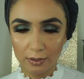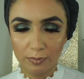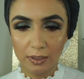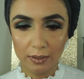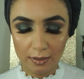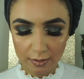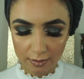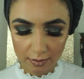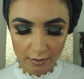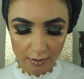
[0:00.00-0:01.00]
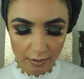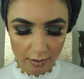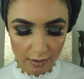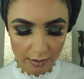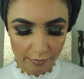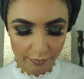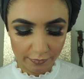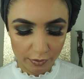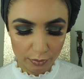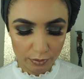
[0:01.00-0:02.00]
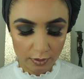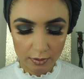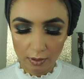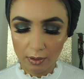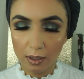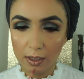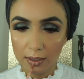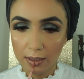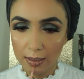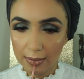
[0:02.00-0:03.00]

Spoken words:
it because I've used this a lot.